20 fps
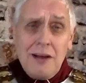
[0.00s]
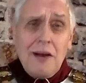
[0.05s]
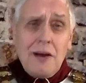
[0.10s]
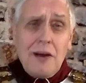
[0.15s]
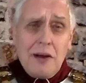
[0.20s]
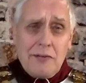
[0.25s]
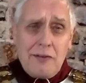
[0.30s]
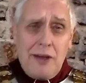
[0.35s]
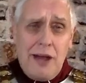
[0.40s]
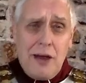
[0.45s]

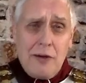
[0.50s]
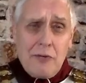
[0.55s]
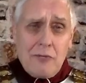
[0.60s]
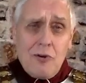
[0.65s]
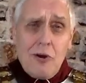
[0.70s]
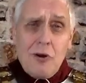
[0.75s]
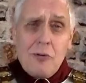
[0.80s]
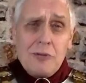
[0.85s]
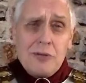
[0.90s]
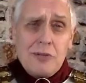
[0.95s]
of how
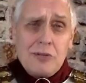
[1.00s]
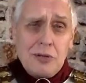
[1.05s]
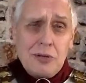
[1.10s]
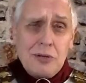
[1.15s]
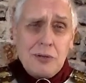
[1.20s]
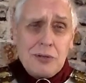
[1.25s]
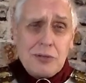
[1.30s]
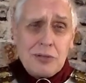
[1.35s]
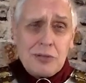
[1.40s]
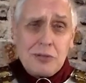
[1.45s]
Roman
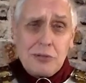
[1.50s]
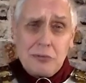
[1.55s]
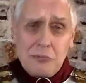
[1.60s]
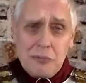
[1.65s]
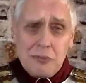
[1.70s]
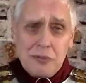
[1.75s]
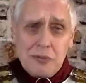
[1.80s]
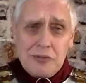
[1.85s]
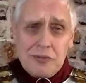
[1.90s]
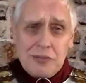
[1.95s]
soldiers could
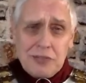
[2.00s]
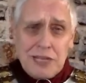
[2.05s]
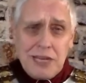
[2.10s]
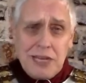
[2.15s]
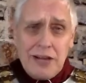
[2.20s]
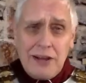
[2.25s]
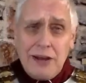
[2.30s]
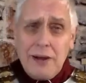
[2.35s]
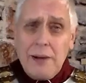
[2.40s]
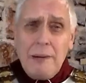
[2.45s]
move
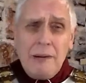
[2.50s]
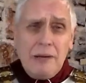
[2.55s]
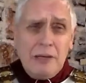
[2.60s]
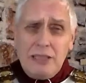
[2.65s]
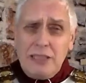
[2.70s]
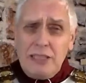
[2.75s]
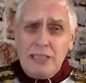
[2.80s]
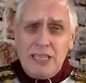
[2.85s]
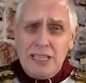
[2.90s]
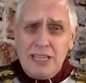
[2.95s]
together.
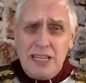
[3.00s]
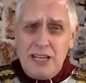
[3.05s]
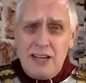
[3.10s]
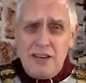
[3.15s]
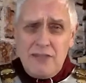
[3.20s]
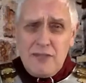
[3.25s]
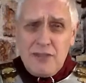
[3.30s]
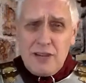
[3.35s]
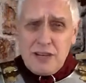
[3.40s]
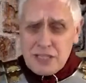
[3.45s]
You're going to
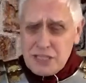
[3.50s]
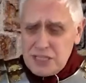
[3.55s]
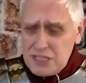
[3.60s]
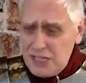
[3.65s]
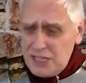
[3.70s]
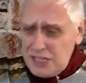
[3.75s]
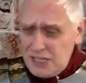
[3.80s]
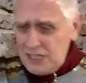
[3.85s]
love this.